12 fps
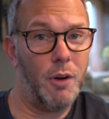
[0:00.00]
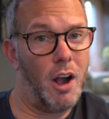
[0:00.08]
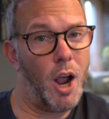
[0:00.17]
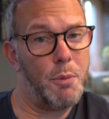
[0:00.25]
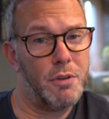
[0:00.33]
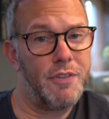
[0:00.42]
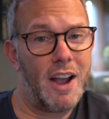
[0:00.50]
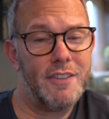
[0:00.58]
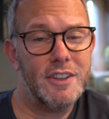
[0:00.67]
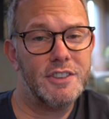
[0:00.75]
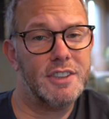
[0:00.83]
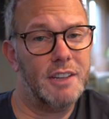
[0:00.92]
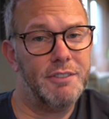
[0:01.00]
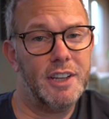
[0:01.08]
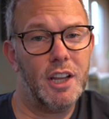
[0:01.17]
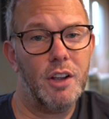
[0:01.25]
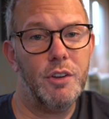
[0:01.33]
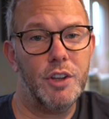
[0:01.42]
I hope you found this
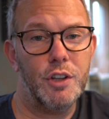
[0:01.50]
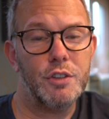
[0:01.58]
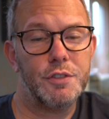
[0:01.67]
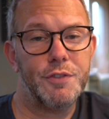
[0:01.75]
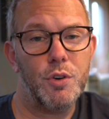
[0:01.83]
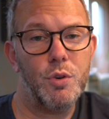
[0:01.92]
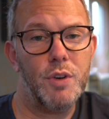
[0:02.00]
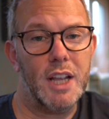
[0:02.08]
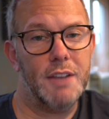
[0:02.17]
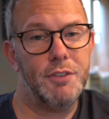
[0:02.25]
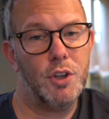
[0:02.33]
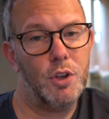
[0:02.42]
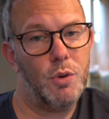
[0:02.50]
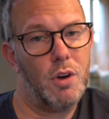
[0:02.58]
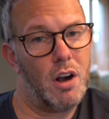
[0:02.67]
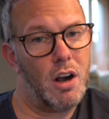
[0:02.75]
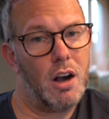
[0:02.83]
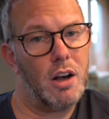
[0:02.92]
video useful. If you
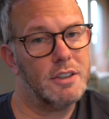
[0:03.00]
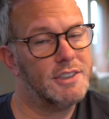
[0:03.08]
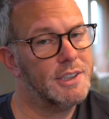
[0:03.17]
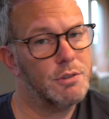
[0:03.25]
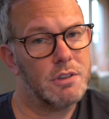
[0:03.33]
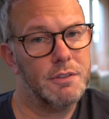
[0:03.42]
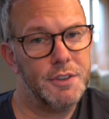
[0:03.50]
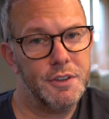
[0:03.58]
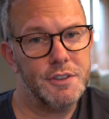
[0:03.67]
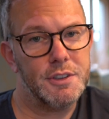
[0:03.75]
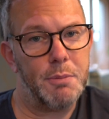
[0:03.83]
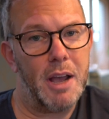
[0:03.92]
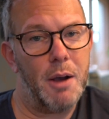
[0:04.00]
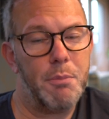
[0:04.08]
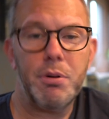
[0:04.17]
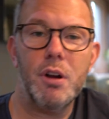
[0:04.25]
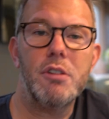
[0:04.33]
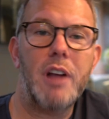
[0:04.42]
are still confused about
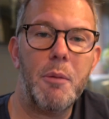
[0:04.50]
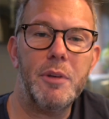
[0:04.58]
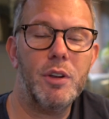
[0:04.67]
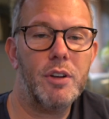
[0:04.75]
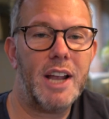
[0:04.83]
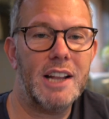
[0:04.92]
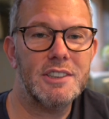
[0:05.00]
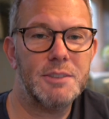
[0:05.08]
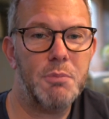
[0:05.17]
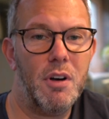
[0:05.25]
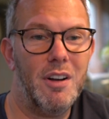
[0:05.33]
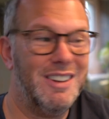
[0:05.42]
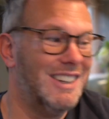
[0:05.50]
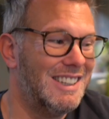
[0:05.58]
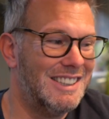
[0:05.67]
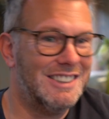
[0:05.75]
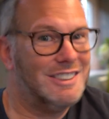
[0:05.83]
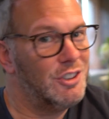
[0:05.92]
programming your Cansmart,
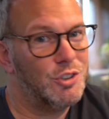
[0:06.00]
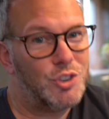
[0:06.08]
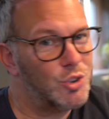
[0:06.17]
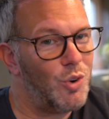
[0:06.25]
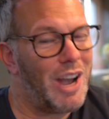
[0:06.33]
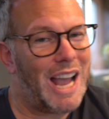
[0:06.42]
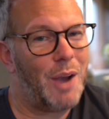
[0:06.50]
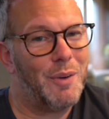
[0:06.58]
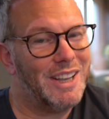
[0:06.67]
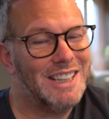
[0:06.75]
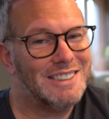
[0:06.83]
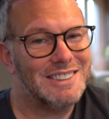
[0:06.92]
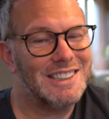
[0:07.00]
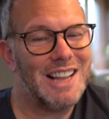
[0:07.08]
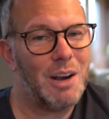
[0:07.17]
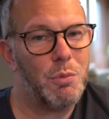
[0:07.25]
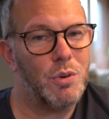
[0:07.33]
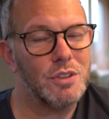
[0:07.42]
you saw how easy
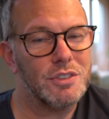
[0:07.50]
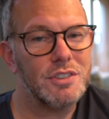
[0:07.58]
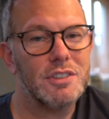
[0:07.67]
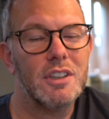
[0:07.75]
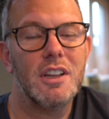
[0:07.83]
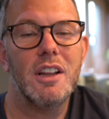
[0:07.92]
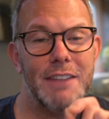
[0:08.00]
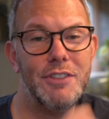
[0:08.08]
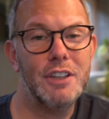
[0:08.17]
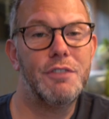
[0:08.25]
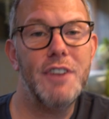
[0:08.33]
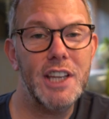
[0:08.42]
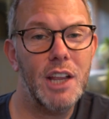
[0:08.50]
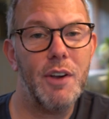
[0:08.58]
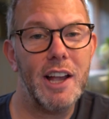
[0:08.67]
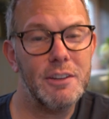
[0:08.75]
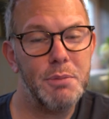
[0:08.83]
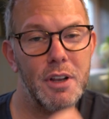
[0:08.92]
that was. If this video
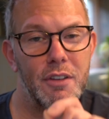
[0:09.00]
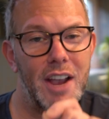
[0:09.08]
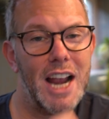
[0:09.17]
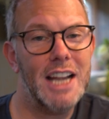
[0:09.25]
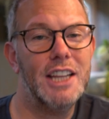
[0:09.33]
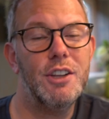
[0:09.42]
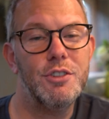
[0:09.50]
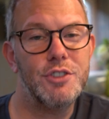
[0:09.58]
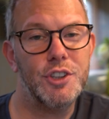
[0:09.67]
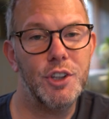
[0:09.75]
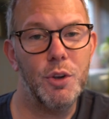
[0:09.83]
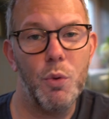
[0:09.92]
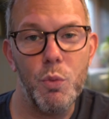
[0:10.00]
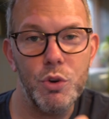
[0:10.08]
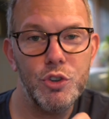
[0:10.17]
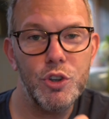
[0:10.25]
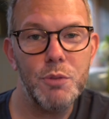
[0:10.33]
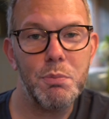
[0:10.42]
has been of any use to you,
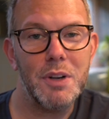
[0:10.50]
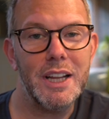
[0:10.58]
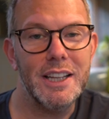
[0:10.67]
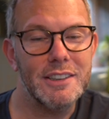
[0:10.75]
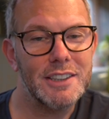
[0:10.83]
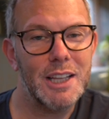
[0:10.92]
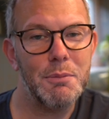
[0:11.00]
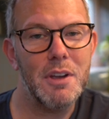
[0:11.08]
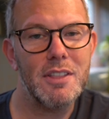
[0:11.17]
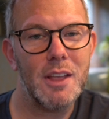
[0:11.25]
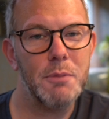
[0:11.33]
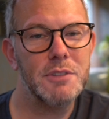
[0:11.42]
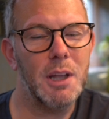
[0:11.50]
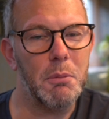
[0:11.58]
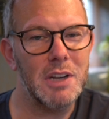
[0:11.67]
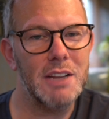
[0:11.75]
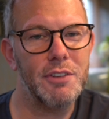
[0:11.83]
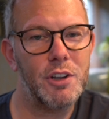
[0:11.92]
would you please give me a thumbs up,
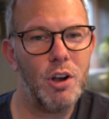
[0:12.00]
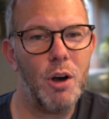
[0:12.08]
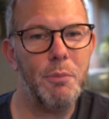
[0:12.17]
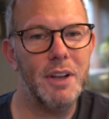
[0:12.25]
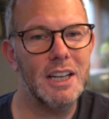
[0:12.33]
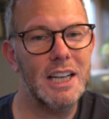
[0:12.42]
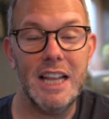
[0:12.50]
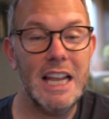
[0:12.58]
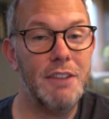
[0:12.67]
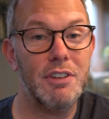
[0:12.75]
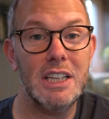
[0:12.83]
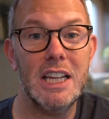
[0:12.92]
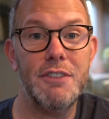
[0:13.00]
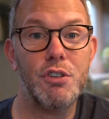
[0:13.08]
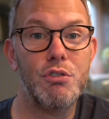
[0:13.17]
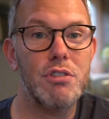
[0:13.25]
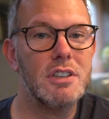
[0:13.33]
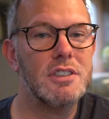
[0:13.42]
leave a comment, even leave a
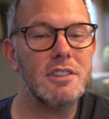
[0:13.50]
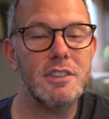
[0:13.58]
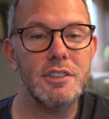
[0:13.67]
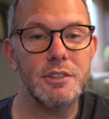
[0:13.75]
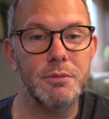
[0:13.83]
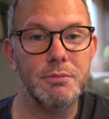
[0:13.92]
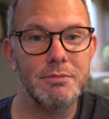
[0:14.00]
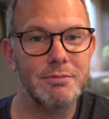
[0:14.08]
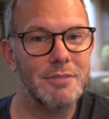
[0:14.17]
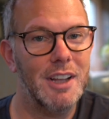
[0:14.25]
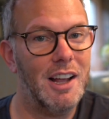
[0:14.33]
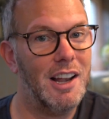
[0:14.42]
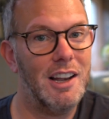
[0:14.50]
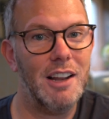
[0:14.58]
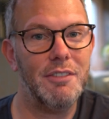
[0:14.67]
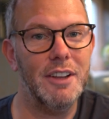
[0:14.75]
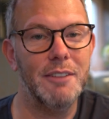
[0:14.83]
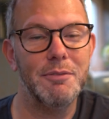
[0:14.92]
criticism. I
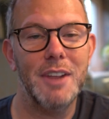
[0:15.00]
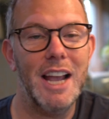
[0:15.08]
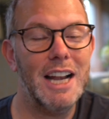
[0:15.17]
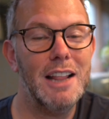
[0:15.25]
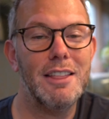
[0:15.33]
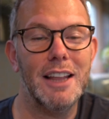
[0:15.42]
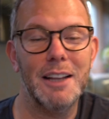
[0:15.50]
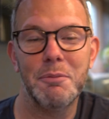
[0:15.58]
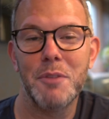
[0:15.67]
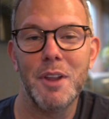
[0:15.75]
love it, anything.